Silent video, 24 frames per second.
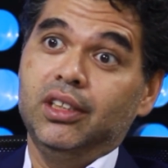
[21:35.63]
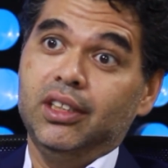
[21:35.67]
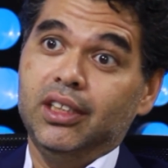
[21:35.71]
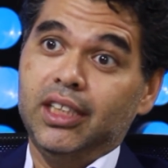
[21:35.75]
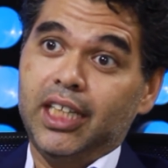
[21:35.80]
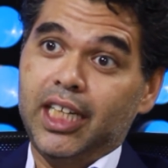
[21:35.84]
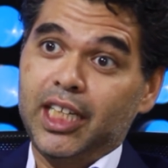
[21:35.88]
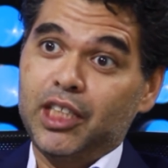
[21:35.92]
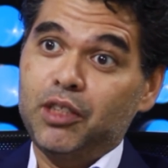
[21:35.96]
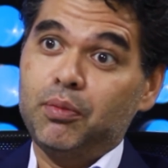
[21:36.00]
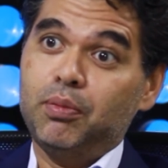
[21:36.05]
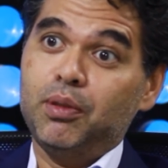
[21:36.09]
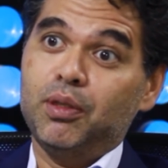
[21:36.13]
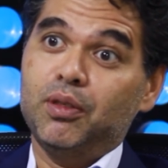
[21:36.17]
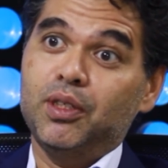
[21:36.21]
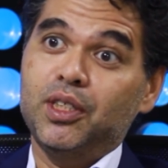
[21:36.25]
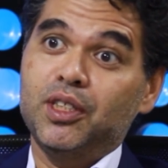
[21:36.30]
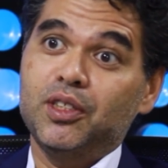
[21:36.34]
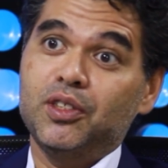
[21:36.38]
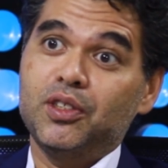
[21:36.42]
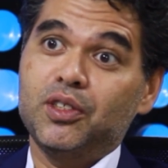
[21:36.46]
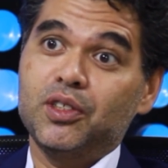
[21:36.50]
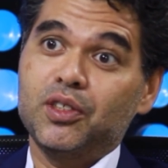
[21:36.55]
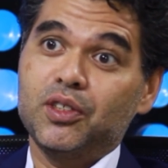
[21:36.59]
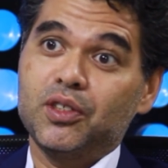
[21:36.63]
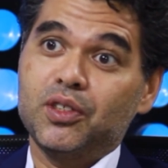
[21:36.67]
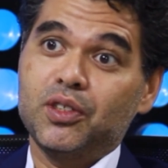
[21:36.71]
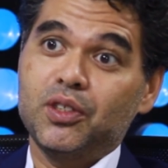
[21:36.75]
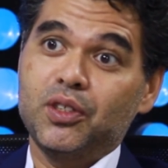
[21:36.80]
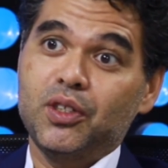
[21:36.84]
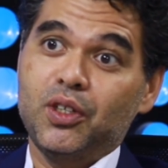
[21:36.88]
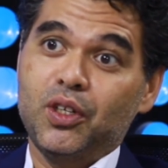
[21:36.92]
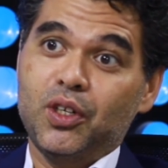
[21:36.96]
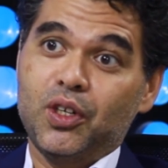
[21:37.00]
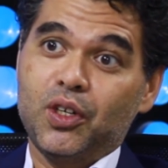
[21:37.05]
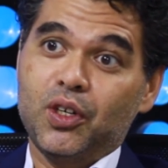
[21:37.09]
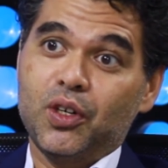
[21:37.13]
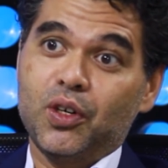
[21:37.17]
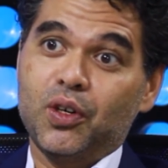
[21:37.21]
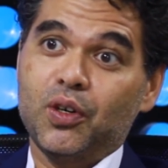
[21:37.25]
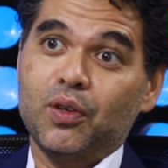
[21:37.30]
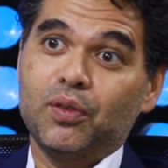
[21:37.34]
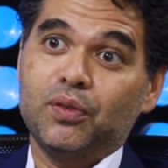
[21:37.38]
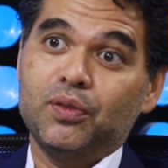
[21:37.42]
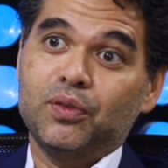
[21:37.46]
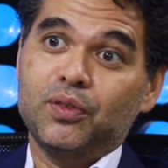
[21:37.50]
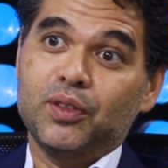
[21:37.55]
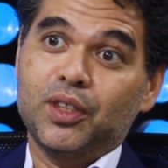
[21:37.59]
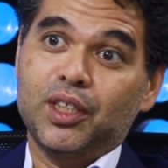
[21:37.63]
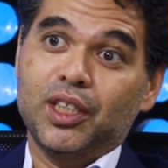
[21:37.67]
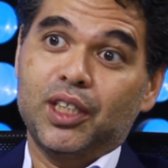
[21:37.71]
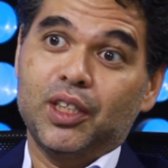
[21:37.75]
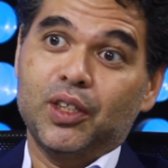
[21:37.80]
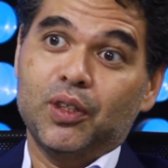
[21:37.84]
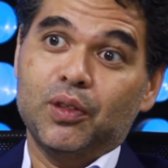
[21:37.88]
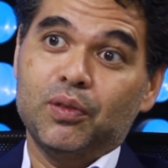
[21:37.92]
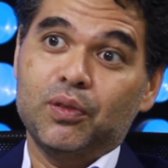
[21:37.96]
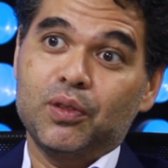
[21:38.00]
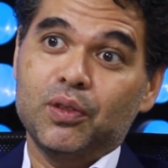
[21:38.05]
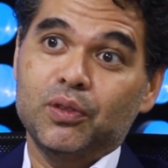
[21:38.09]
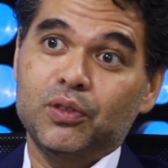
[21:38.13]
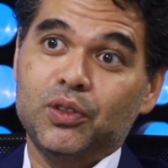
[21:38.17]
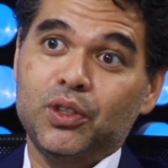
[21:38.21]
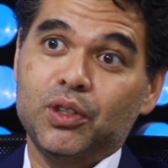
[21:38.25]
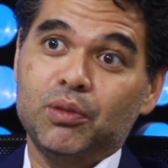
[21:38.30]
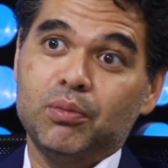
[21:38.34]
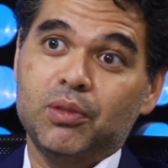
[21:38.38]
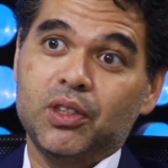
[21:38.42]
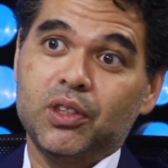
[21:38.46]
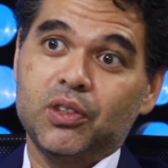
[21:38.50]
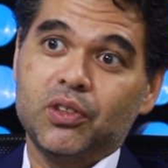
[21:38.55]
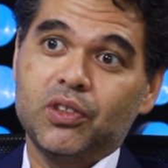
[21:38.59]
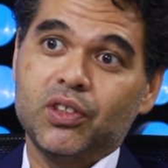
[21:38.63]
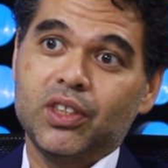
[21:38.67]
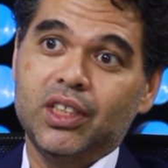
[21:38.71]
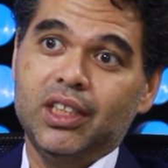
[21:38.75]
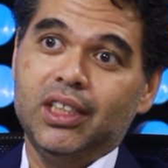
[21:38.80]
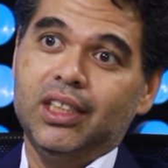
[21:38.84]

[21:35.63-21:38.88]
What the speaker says: experiences of consumers,